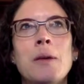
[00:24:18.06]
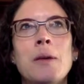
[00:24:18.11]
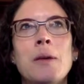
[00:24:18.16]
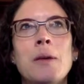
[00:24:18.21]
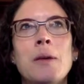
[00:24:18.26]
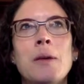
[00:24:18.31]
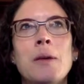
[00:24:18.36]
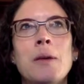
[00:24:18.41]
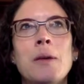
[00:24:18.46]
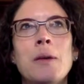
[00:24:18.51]

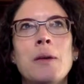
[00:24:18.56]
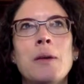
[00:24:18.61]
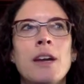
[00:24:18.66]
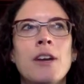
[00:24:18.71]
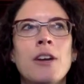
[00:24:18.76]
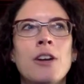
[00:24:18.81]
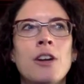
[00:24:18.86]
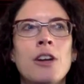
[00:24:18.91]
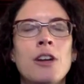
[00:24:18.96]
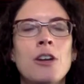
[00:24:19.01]
this
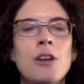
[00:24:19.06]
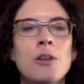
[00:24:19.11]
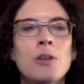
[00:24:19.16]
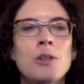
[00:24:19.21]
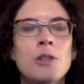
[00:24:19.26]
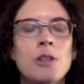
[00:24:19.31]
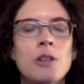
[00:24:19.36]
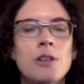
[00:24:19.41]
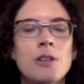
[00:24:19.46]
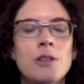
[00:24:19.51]
client already
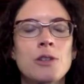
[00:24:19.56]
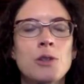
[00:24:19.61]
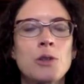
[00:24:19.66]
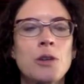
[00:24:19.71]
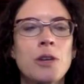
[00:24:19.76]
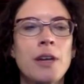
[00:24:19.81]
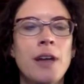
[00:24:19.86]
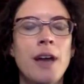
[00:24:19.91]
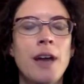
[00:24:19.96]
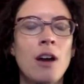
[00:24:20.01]
knows our
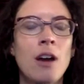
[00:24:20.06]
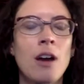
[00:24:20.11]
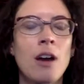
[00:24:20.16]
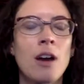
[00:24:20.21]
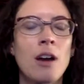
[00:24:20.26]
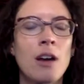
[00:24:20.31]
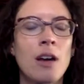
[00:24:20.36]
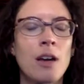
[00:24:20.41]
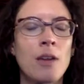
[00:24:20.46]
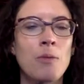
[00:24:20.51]
story
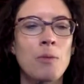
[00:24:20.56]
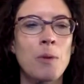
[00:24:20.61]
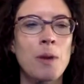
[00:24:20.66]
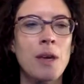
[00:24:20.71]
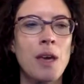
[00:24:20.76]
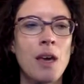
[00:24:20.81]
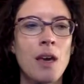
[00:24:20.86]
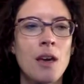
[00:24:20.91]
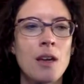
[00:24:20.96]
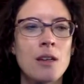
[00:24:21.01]
catalog, and we
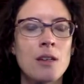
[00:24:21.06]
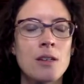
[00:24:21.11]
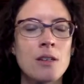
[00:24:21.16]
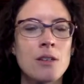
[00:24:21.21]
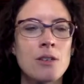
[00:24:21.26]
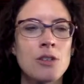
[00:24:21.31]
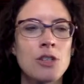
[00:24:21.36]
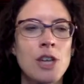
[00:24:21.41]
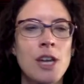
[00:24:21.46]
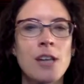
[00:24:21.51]
can't
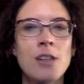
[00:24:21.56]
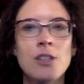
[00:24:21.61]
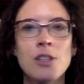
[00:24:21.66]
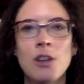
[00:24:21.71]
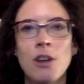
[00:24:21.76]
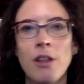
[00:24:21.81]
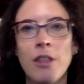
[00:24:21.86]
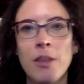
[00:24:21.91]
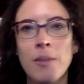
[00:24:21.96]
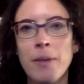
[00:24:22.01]
change it
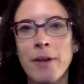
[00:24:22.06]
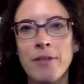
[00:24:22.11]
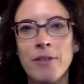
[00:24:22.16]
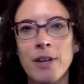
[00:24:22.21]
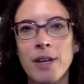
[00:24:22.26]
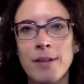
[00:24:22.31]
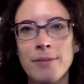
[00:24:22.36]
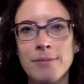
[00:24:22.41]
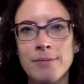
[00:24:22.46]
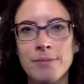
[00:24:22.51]
on them
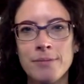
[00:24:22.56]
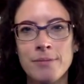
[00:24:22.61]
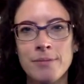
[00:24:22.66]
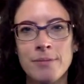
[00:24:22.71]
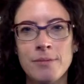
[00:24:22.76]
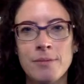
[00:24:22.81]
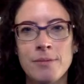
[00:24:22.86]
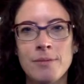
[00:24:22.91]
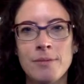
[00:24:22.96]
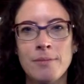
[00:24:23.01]
every
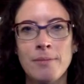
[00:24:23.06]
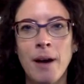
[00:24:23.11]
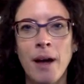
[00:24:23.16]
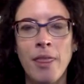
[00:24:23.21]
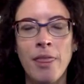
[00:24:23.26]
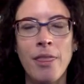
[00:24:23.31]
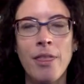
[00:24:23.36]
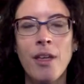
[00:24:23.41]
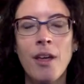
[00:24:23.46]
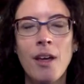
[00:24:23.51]

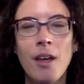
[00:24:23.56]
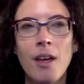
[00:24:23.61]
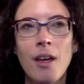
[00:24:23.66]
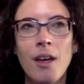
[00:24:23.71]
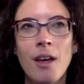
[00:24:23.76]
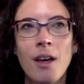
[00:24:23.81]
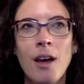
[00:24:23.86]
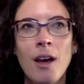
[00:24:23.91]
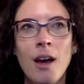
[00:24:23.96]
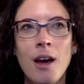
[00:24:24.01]
month.
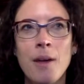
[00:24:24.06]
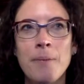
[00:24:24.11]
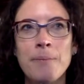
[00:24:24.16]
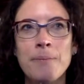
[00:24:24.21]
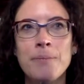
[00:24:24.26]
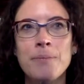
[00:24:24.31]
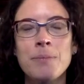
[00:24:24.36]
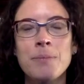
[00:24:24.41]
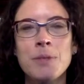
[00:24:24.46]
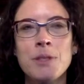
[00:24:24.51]

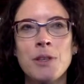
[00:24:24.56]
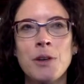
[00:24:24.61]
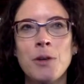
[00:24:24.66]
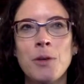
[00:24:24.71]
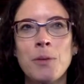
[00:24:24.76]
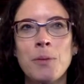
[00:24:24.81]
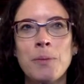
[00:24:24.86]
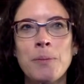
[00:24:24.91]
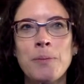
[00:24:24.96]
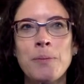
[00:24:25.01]

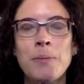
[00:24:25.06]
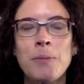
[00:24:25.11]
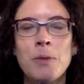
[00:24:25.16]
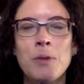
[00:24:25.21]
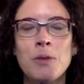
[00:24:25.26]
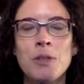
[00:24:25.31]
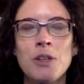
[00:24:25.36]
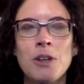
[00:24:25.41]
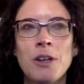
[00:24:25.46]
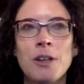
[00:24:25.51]
So
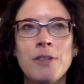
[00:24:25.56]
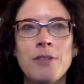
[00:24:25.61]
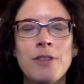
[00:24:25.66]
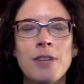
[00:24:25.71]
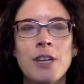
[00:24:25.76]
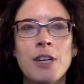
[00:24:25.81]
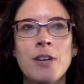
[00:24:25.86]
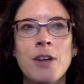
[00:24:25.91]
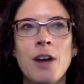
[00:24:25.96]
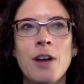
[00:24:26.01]
we're trying to
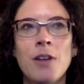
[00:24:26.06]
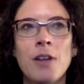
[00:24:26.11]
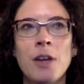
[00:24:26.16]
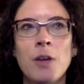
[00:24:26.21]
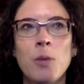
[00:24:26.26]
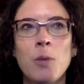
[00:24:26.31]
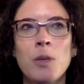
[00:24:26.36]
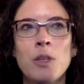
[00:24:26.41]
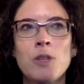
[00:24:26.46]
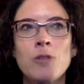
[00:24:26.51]
figure out
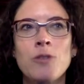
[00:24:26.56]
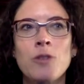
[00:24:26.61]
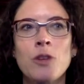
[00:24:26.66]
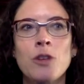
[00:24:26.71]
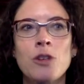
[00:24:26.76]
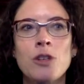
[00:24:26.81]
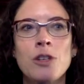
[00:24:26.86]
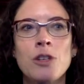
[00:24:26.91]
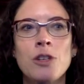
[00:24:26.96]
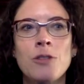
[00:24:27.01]
which
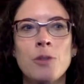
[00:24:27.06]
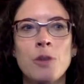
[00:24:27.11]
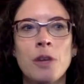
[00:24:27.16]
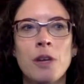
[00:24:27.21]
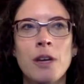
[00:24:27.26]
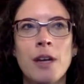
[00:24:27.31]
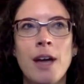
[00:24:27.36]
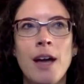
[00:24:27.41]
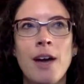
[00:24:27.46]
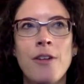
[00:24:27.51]
version, if we're going
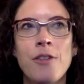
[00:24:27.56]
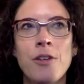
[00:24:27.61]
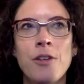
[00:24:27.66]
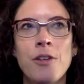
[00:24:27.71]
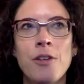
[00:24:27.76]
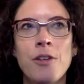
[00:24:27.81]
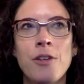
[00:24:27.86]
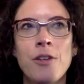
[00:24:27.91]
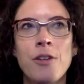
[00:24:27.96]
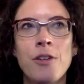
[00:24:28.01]
to have
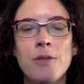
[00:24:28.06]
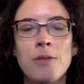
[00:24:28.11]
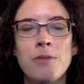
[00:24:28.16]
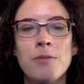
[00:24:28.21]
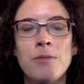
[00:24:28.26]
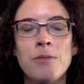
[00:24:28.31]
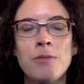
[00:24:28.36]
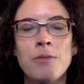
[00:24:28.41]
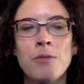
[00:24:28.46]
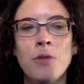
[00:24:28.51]
a
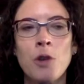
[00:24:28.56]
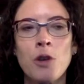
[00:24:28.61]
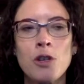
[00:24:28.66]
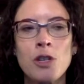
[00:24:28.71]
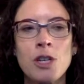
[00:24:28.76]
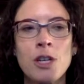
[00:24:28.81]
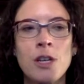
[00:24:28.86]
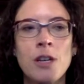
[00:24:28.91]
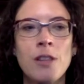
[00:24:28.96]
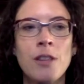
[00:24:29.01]

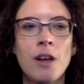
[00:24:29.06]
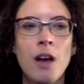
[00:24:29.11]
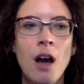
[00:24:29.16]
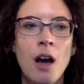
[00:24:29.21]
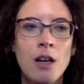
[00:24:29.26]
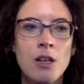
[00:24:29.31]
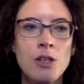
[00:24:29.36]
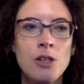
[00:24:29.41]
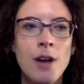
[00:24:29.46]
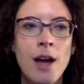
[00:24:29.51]
version in the
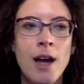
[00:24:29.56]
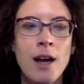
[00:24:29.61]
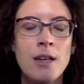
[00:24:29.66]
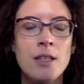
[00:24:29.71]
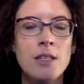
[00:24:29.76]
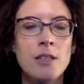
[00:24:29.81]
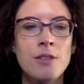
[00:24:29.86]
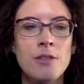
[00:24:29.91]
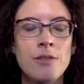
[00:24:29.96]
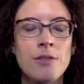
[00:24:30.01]
contract
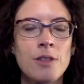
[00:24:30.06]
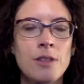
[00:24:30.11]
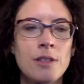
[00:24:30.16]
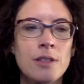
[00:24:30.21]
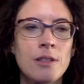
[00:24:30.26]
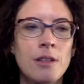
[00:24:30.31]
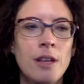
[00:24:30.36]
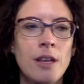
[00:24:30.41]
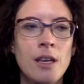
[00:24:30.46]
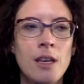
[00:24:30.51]
of this
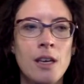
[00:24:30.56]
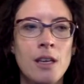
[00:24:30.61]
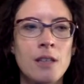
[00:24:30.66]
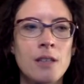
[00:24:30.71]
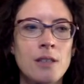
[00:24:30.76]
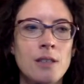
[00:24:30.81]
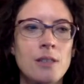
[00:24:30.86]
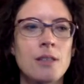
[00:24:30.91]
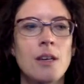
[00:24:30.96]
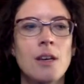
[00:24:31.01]
client
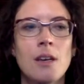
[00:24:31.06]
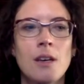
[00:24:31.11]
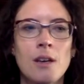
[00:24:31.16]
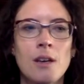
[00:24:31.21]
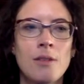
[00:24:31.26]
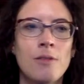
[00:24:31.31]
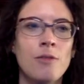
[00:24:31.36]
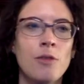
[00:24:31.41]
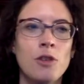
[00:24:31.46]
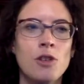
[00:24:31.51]
gets
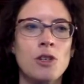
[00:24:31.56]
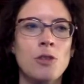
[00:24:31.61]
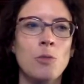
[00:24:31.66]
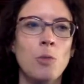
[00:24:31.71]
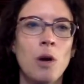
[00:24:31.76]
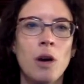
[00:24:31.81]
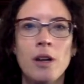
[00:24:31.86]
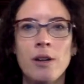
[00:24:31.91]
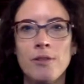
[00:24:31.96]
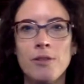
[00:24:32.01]
version
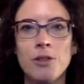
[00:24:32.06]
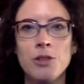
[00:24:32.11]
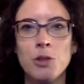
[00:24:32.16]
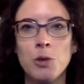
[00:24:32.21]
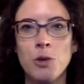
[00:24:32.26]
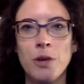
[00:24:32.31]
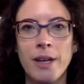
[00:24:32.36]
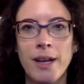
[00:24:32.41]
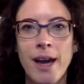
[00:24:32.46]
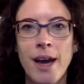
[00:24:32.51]
1 of the
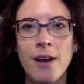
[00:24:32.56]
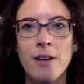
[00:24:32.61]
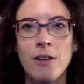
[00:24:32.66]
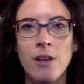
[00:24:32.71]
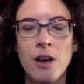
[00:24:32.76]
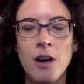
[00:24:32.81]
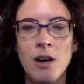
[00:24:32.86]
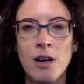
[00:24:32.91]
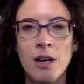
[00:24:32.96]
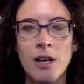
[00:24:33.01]
story
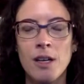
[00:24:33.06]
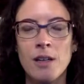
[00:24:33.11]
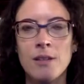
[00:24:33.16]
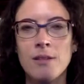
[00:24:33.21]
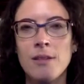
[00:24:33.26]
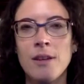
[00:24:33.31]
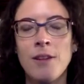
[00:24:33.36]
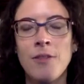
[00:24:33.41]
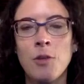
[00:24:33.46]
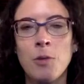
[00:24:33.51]
catalog,
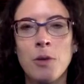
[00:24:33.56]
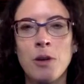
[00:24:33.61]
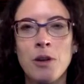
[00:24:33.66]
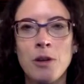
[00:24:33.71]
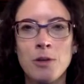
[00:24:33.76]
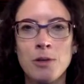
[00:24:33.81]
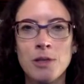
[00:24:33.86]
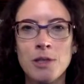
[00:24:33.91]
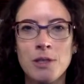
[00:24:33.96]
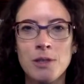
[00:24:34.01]
and everyone
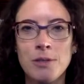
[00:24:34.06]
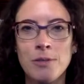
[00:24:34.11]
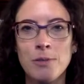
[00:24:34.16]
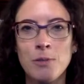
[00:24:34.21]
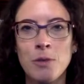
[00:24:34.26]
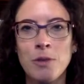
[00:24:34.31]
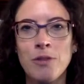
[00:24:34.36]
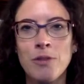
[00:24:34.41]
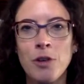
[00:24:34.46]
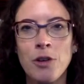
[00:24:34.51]
knows to
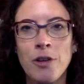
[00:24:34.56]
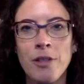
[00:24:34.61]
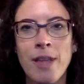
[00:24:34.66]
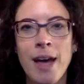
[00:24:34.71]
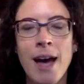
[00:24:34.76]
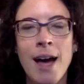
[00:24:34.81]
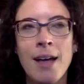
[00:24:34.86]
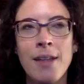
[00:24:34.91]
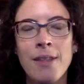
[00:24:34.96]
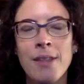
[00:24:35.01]
refer to
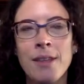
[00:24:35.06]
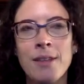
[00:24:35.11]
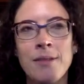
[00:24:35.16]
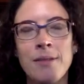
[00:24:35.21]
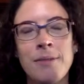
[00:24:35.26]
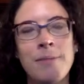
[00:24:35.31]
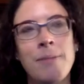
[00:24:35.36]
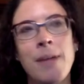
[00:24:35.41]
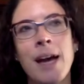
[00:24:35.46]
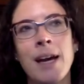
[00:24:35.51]
that, and
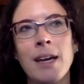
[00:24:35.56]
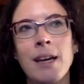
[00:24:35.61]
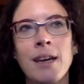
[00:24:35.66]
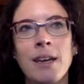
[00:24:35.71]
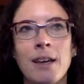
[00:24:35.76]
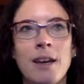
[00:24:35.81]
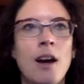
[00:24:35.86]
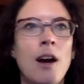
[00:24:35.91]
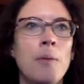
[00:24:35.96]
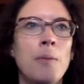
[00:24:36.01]
then that can
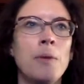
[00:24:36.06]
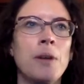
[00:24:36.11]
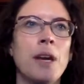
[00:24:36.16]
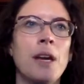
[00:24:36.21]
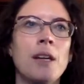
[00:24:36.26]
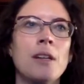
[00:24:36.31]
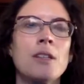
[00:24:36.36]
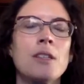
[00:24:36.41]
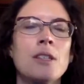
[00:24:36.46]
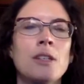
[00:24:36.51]
get
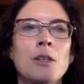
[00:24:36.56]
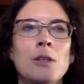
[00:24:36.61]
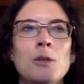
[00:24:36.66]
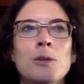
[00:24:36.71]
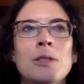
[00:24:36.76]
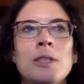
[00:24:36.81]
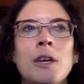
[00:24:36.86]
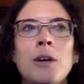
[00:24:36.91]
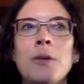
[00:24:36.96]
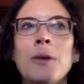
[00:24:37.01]
complicated too.
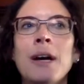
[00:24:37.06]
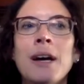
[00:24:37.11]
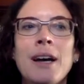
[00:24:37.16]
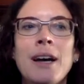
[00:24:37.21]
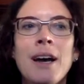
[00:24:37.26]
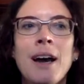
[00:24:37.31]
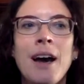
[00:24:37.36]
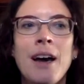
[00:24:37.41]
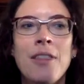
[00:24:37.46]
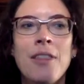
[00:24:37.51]
So
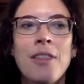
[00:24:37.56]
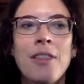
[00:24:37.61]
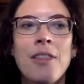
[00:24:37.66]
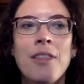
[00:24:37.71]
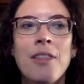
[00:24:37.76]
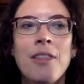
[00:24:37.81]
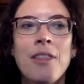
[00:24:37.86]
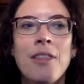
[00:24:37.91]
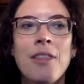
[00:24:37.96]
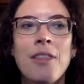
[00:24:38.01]
I
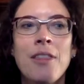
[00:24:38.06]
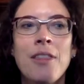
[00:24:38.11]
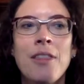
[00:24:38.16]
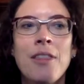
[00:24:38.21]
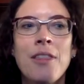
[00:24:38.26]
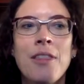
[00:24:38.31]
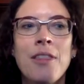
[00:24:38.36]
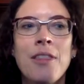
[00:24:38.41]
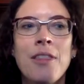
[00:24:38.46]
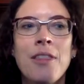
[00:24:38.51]
think as long
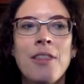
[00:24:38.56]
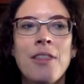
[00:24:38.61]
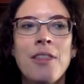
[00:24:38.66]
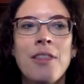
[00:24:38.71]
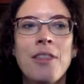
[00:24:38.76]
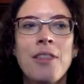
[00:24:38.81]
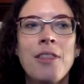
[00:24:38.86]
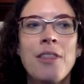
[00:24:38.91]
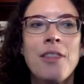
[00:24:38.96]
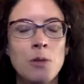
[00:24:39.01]
as you
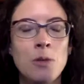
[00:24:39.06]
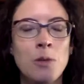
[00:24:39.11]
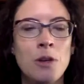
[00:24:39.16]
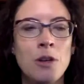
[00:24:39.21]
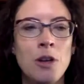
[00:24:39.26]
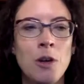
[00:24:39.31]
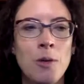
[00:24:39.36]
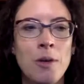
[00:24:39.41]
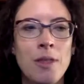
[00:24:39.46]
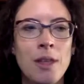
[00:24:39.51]
go into it
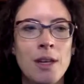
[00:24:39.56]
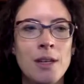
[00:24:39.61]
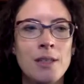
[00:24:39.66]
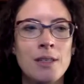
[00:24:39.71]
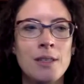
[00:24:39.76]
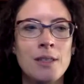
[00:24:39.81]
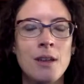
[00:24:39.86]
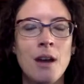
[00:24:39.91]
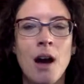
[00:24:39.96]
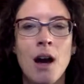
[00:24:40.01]
knowing that
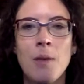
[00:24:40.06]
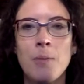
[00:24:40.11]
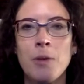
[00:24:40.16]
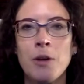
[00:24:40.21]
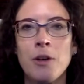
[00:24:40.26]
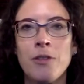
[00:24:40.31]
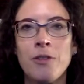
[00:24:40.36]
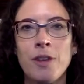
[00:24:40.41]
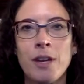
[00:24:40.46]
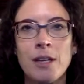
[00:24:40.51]
it's not
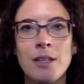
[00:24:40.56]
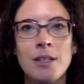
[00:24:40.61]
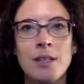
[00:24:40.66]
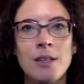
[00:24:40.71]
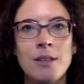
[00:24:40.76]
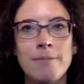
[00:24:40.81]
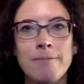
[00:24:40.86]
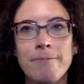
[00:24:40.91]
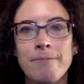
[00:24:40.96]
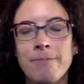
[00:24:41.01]
perfect,
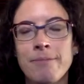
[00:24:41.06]
and